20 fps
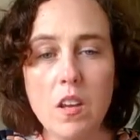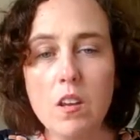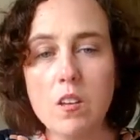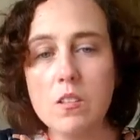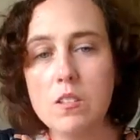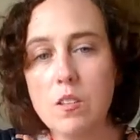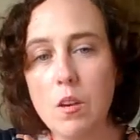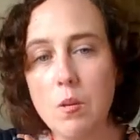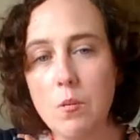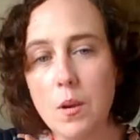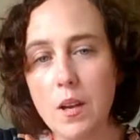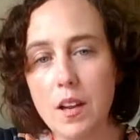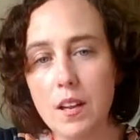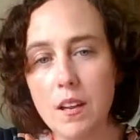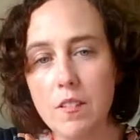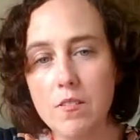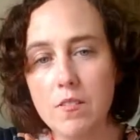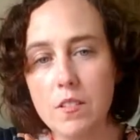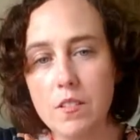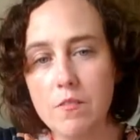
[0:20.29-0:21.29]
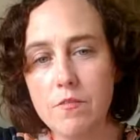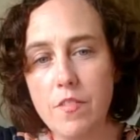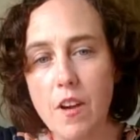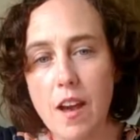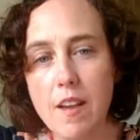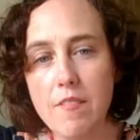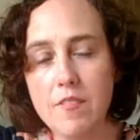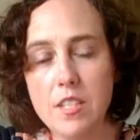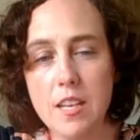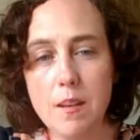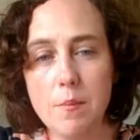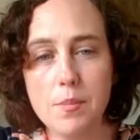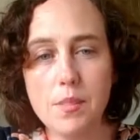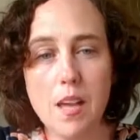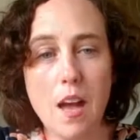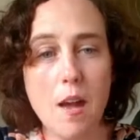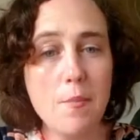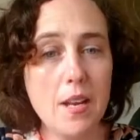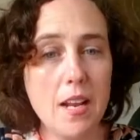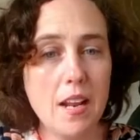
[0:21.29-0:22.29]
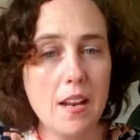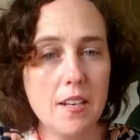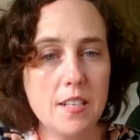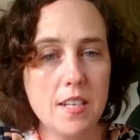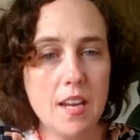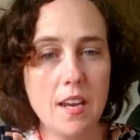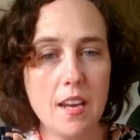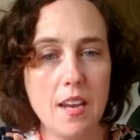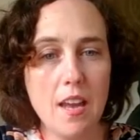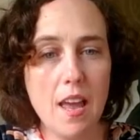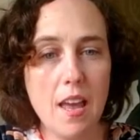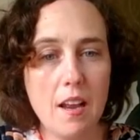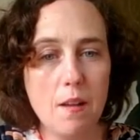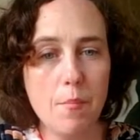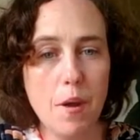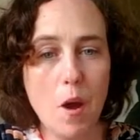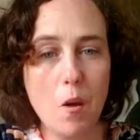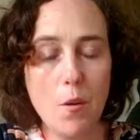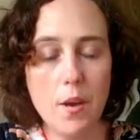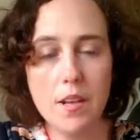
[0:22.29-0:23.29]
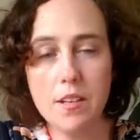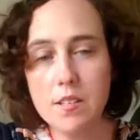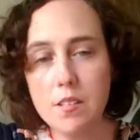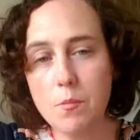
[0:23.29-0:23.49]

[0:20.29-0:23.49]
So we're going to give you 5 tips. I'm an editor and a poet.